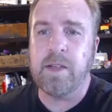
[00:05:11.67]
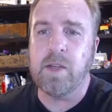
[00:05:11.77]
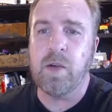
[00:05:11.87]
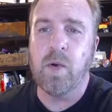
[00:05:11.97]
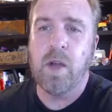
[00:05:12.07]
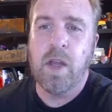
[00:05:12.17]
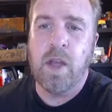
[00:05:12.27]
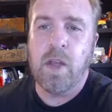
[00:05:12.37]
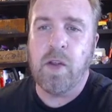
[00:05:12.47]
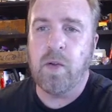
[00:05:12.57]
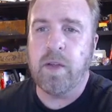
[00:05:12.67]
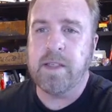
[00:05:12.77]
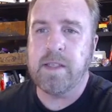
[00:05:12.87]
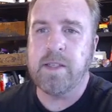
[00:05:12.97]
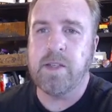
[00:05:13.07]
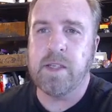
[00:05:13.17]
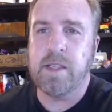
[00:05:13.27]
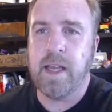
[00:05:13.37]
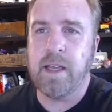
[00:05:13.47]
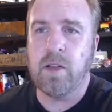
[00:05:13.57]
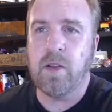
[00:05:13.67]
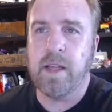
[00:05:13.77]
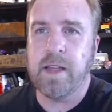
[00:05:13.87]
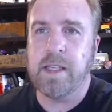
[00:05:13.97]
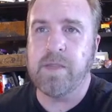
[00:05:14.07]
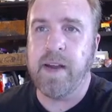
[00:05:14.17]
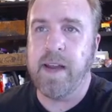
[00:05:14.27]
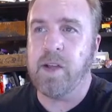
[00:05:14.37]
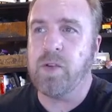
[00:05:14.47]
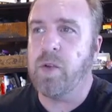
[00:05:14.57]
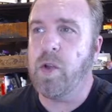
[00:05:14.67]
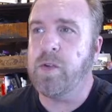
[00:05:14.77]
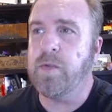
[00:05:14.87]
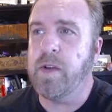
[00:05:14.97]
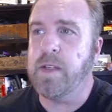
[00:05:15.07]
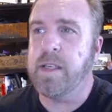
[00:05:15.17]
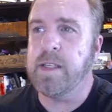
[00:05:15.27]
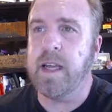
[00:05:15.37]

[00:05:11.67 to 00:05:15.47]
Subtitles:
So, let's just take a look at this financial coach, for instance.